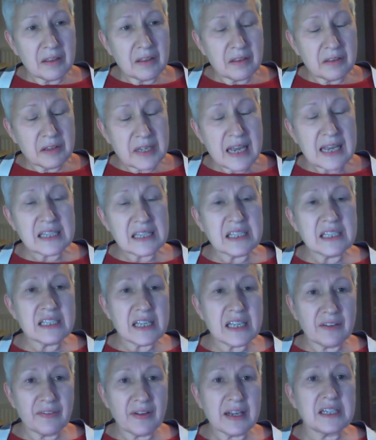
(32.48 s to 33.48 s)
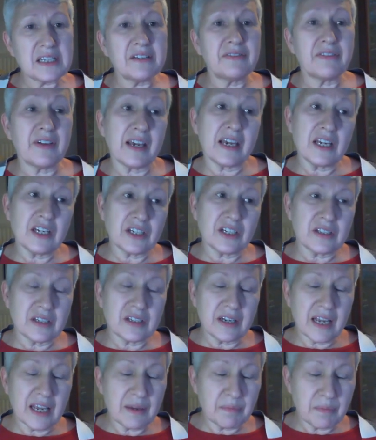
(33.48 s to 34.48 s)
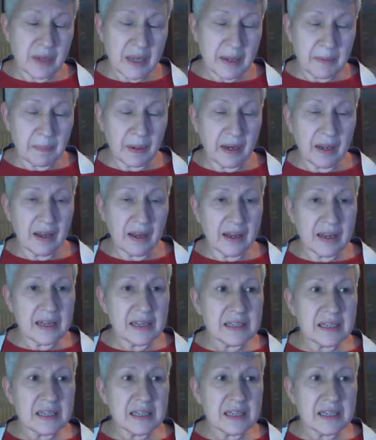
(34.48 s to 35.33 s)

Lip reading: test itself, Actiphage, as the name implies,